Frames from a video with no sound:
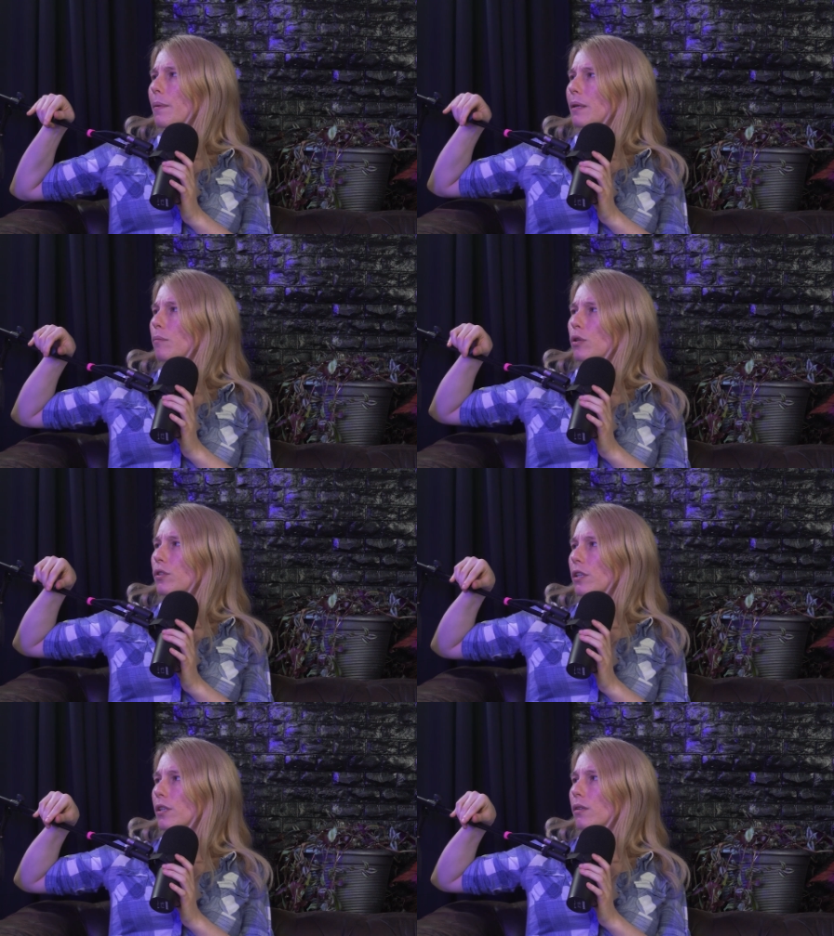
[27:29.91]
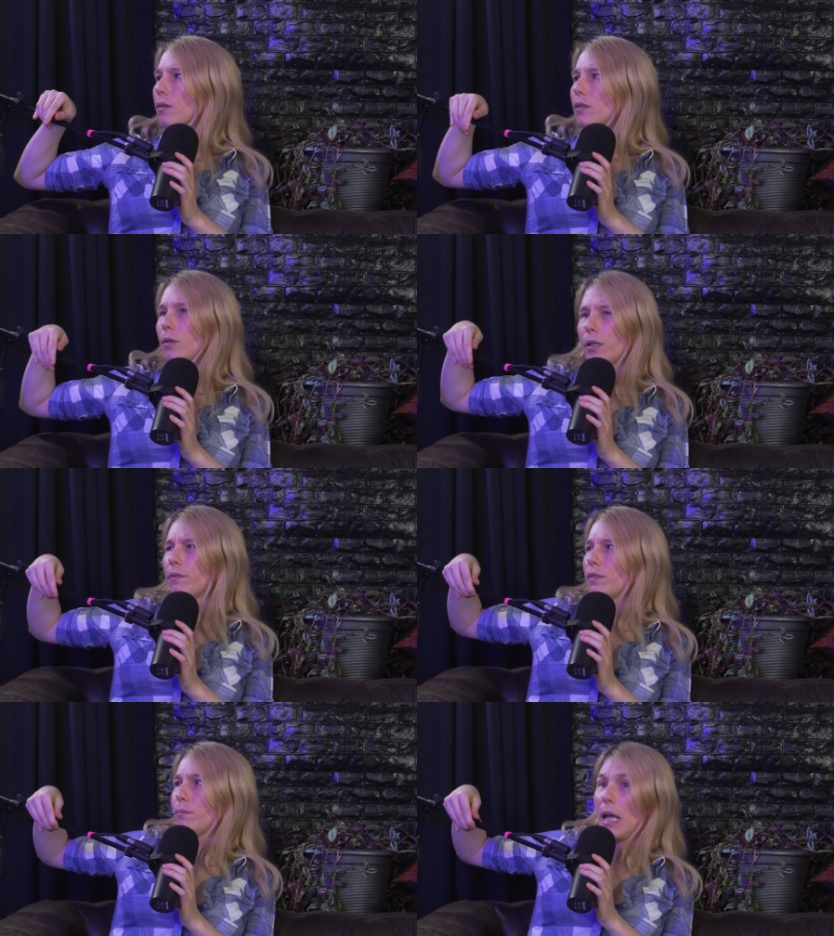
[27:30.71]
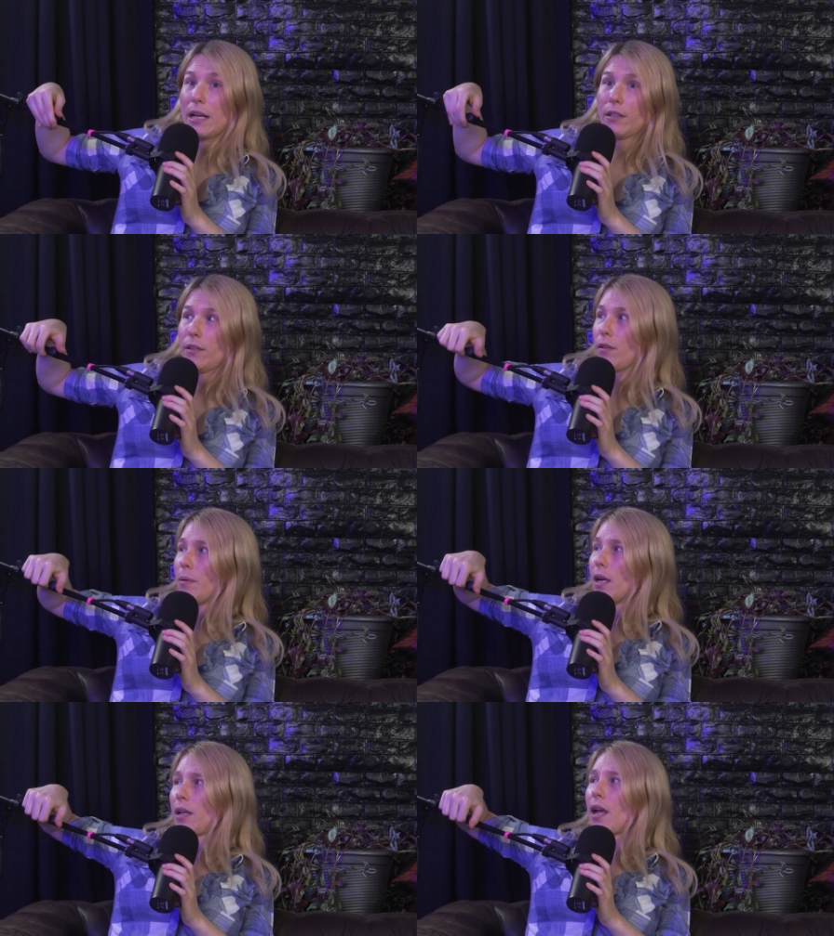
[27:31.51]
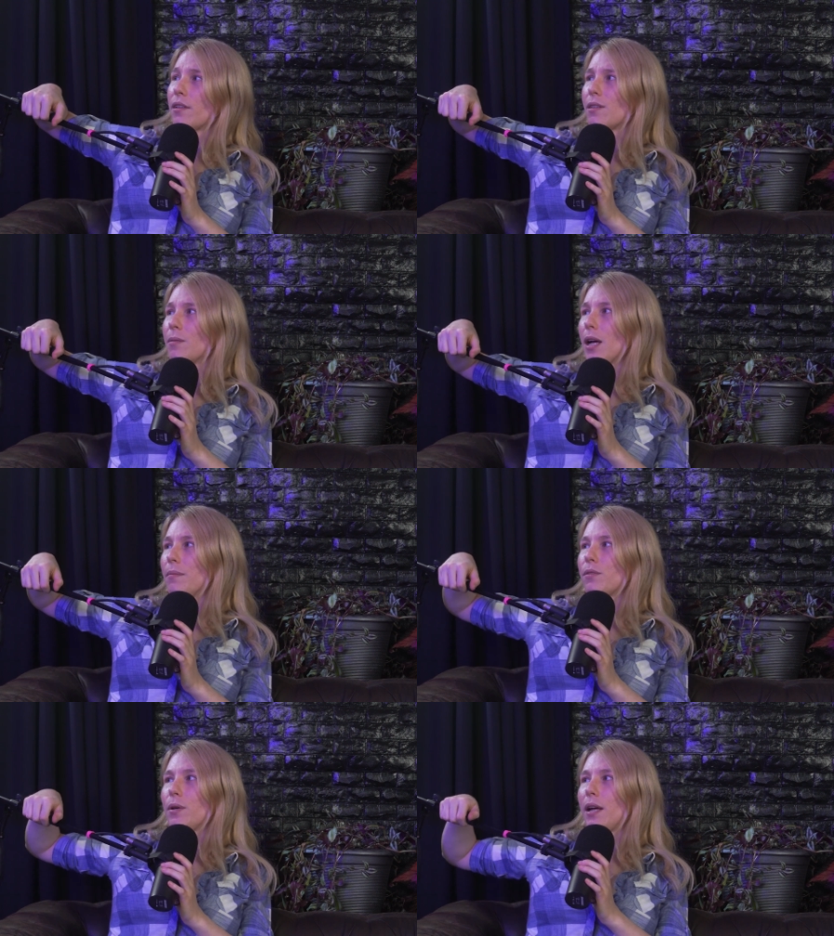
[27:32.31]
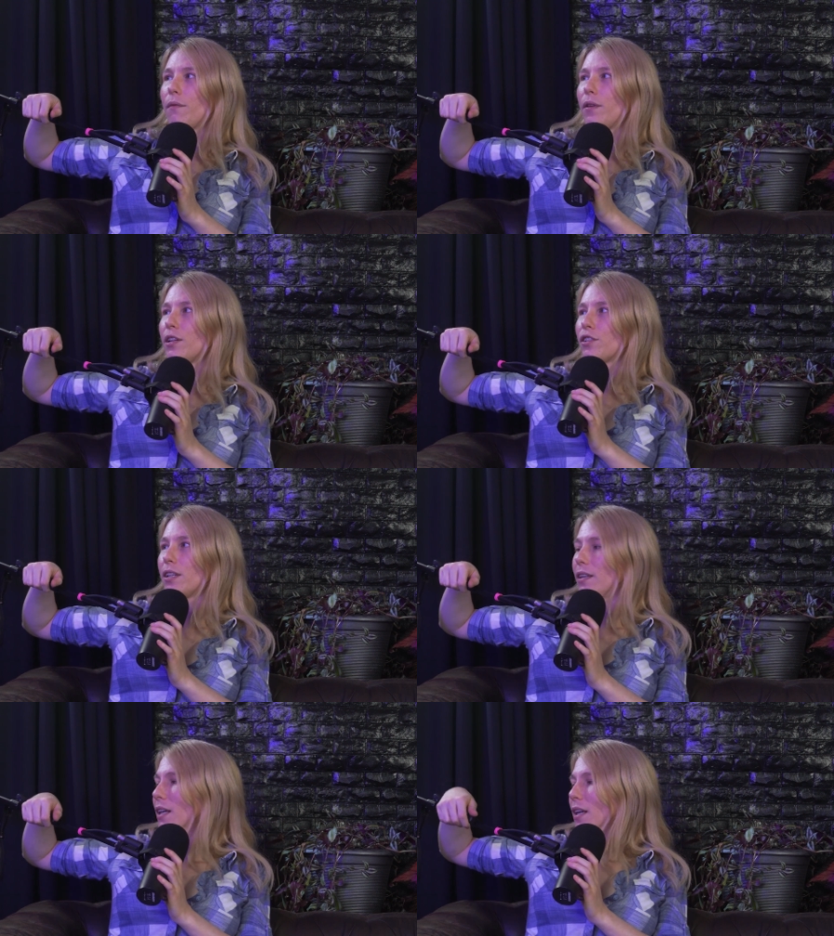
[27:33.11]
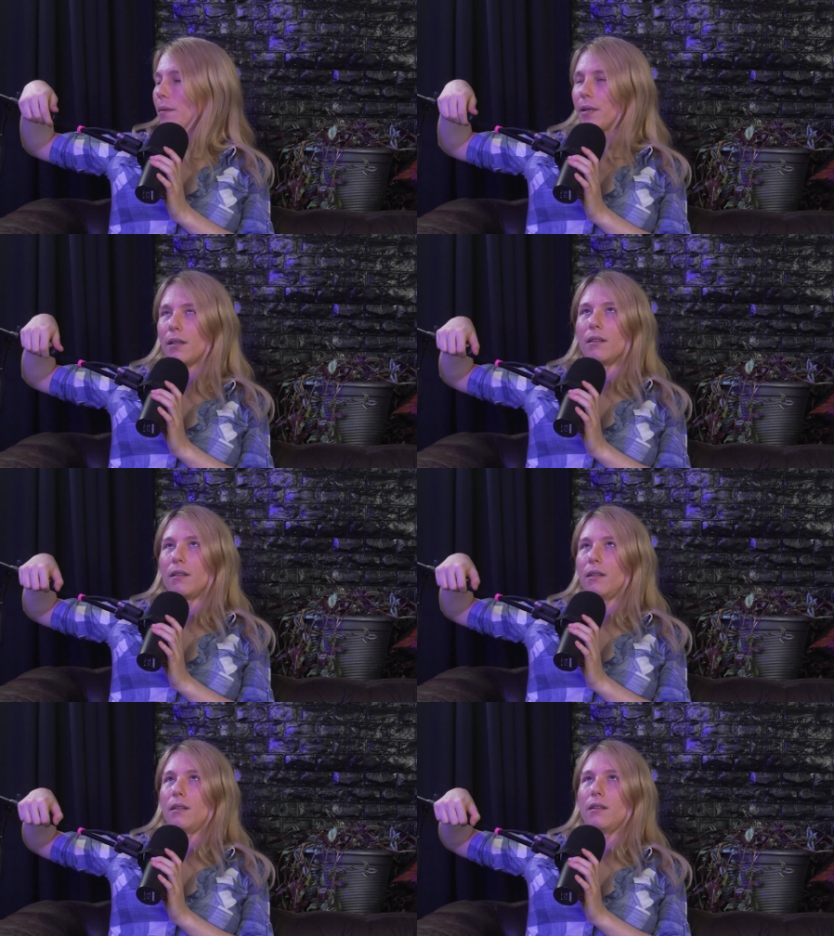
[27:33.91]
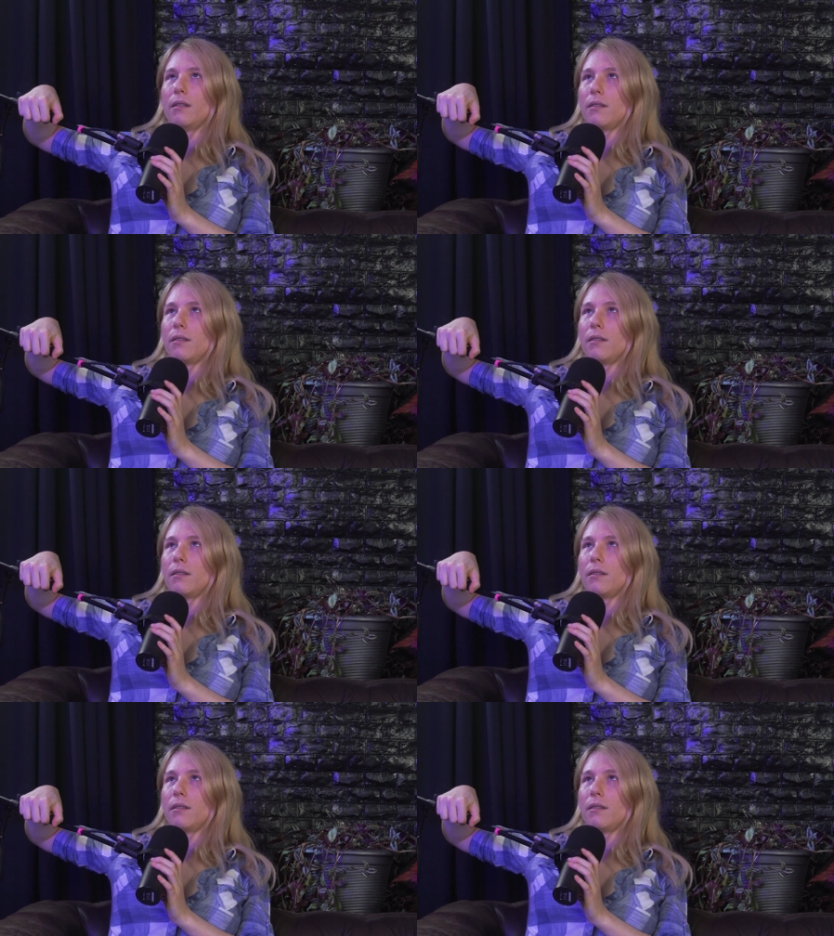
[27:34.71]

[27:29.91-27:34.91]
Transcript: make music or even editing the podcast, sometimes when I finish it, I'm like, uh,